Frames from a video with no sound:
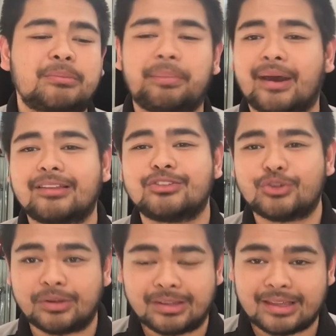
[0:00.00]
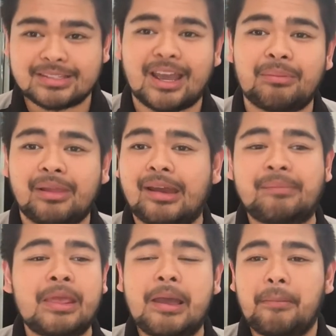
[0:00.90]
But during that
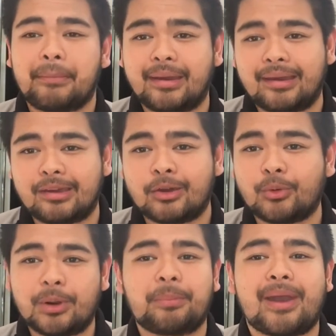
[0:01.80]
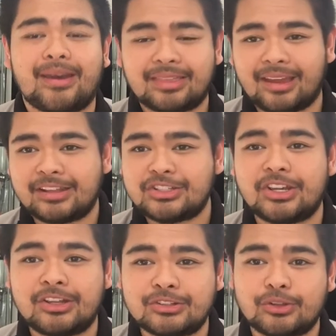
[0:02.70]
timeline, my career path kind of
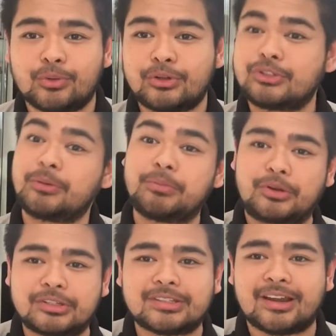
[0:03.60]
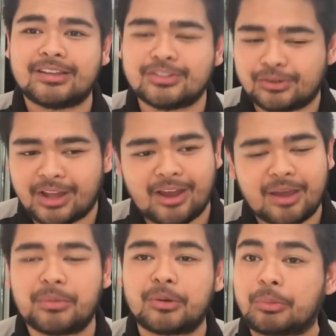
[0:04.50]
changed towards computer science, so now
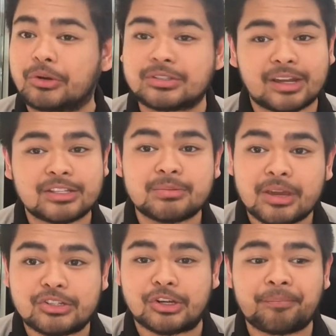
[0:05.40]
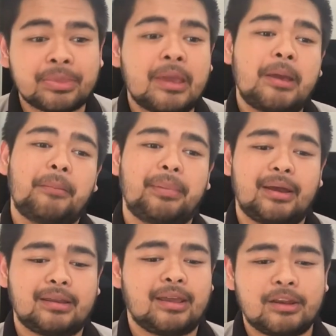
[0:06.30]
I'm a computer science major.
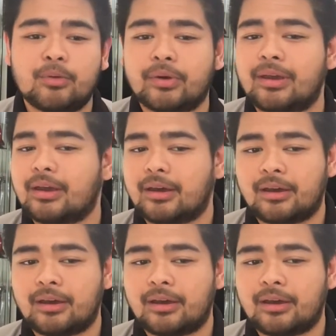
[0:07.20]
But anyway,